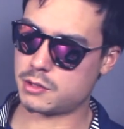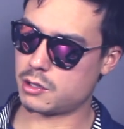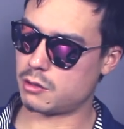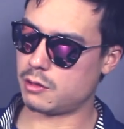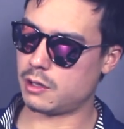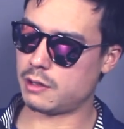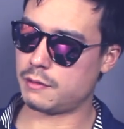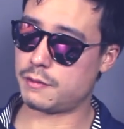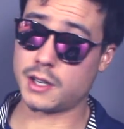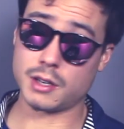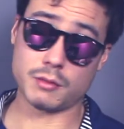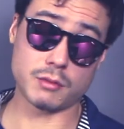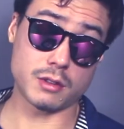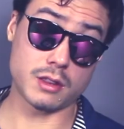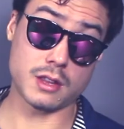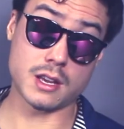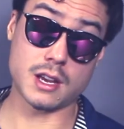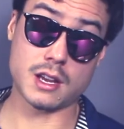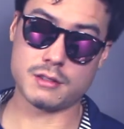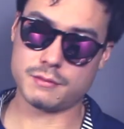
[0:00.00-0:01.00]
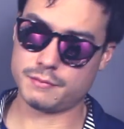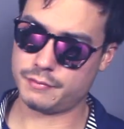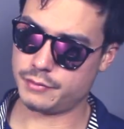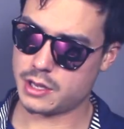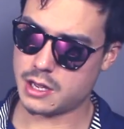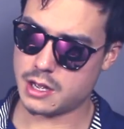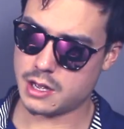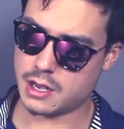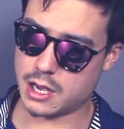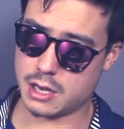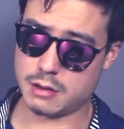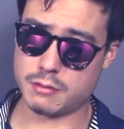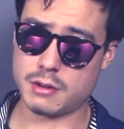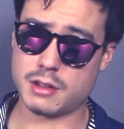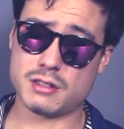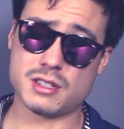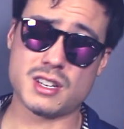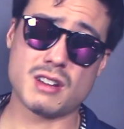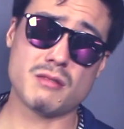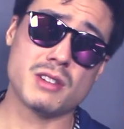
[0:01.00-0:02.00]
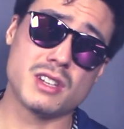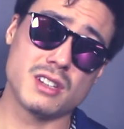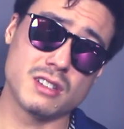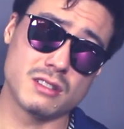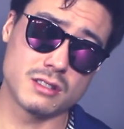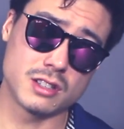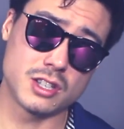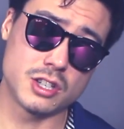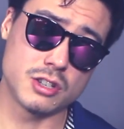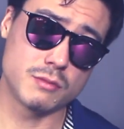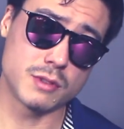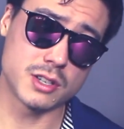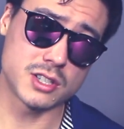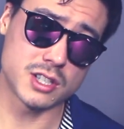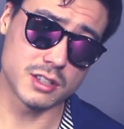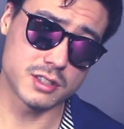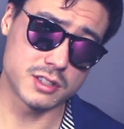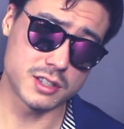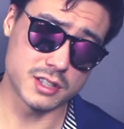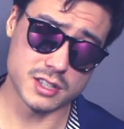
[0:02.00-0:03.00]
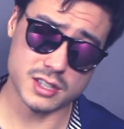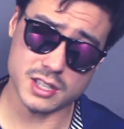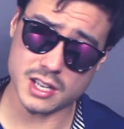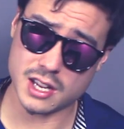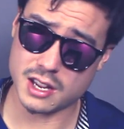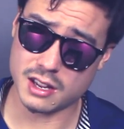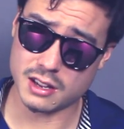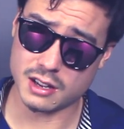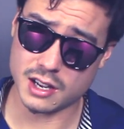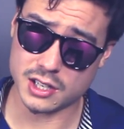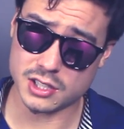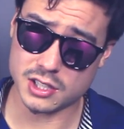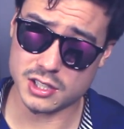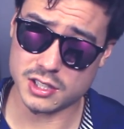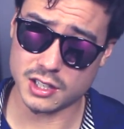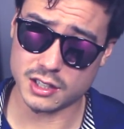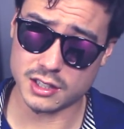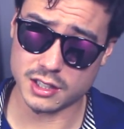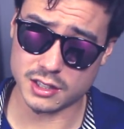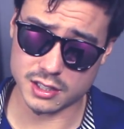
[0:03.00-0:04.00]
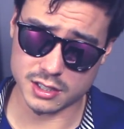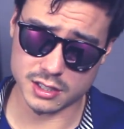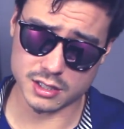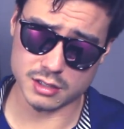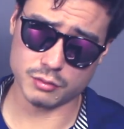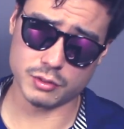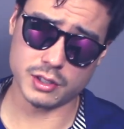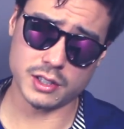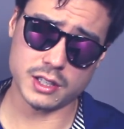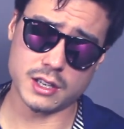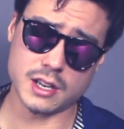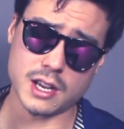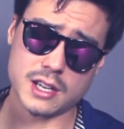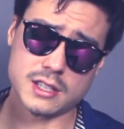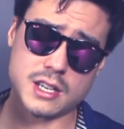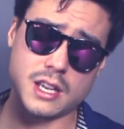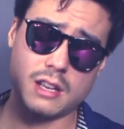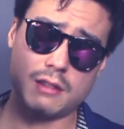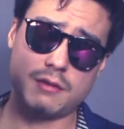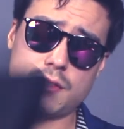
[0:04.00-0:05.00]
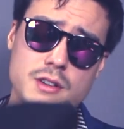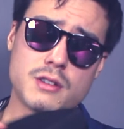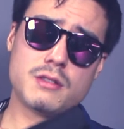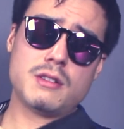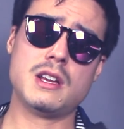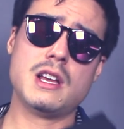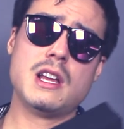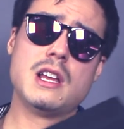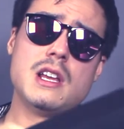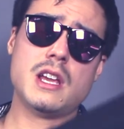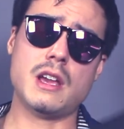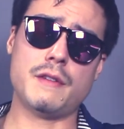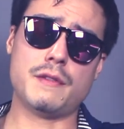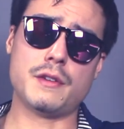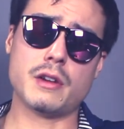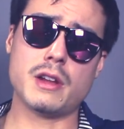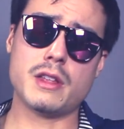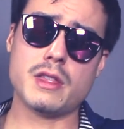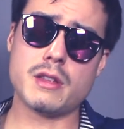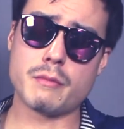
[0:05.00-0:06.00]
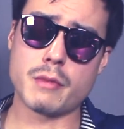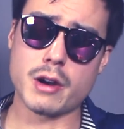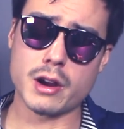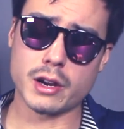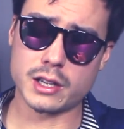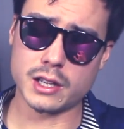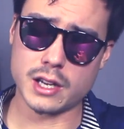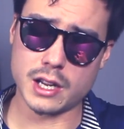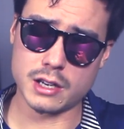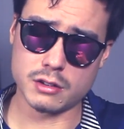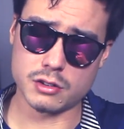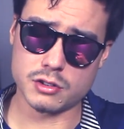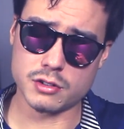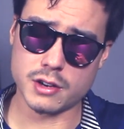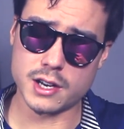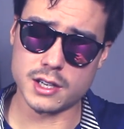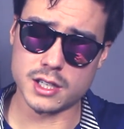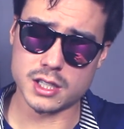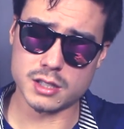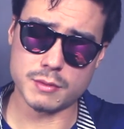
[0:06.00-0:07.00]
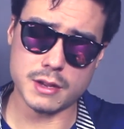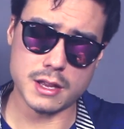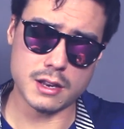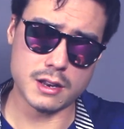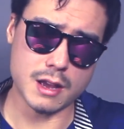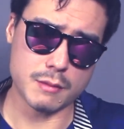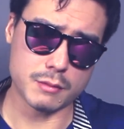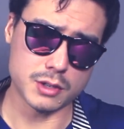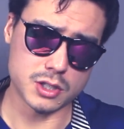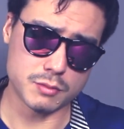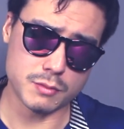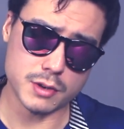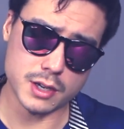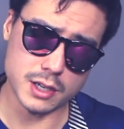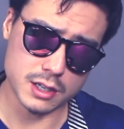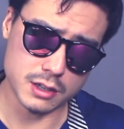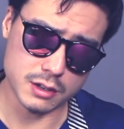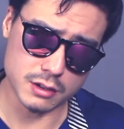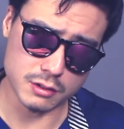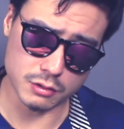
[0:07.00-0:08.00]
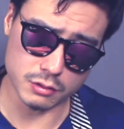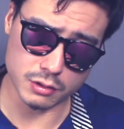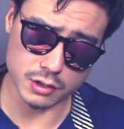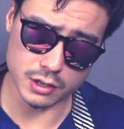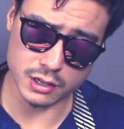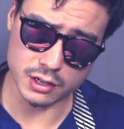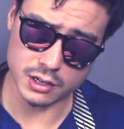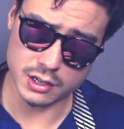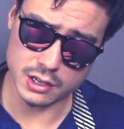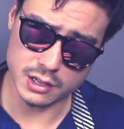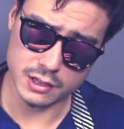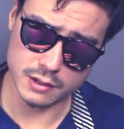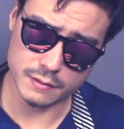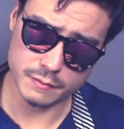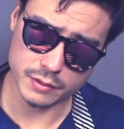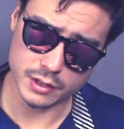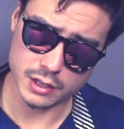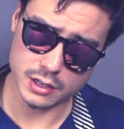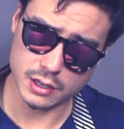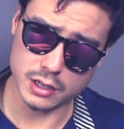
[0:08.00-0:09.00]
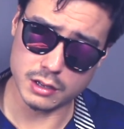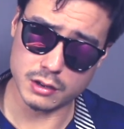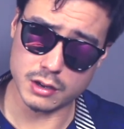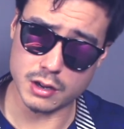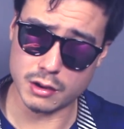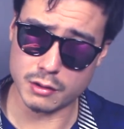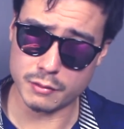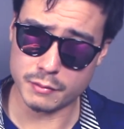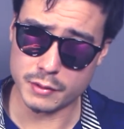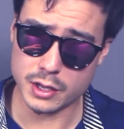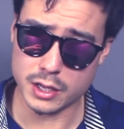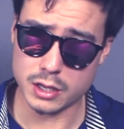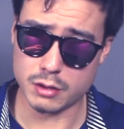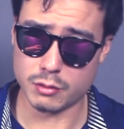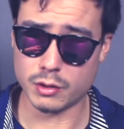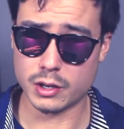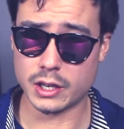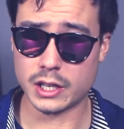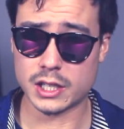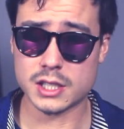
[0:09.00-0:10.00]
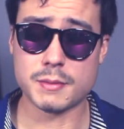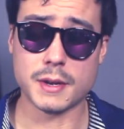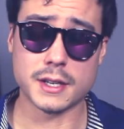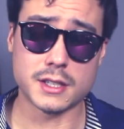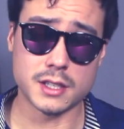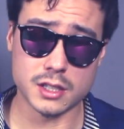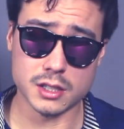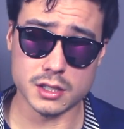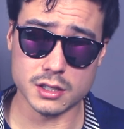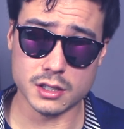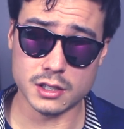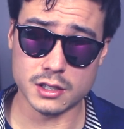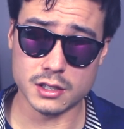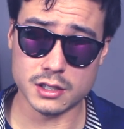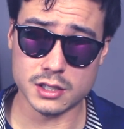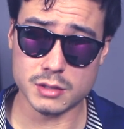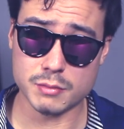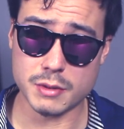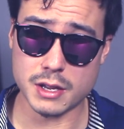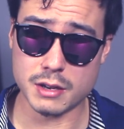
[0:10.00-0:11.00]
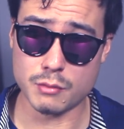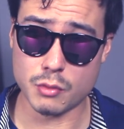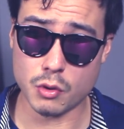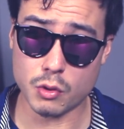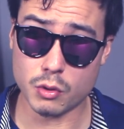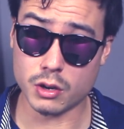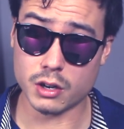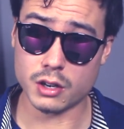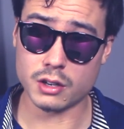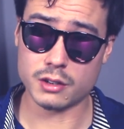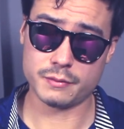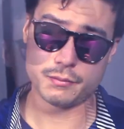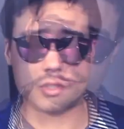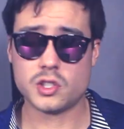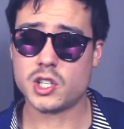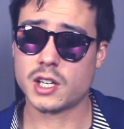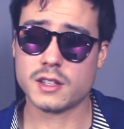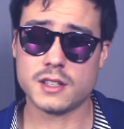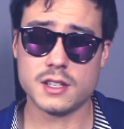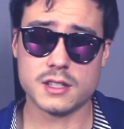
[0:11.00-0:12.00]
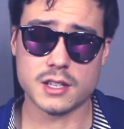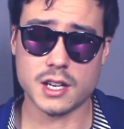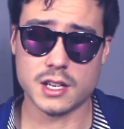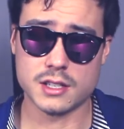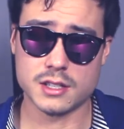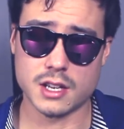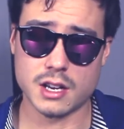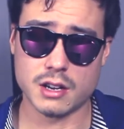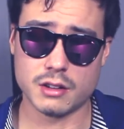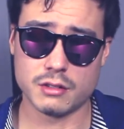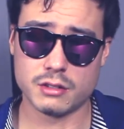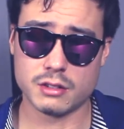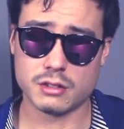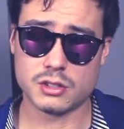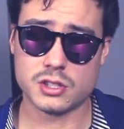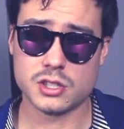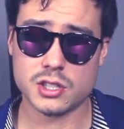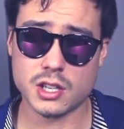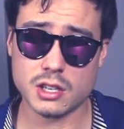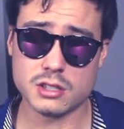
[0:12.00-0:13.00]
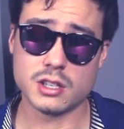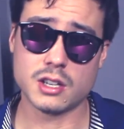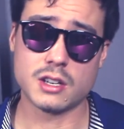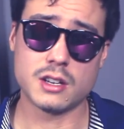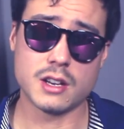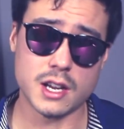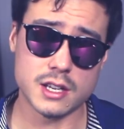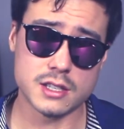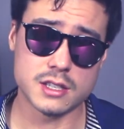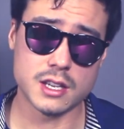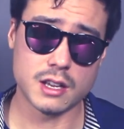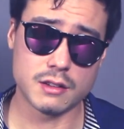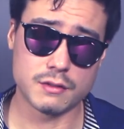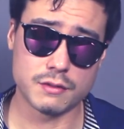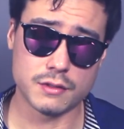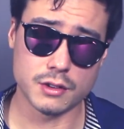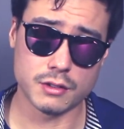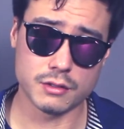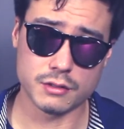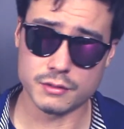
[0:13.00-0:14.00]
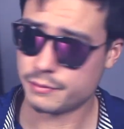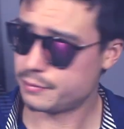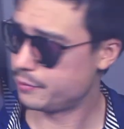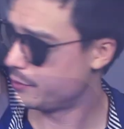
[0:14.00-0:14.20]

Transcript: totally fine with that. Anyway, there's not really too much else to say. I just think that this is a really nice headphone. If you're in the market and you're trying to spend that much money, or you know, you were expecting to spend more, check these guys out. They're such a nice headphone.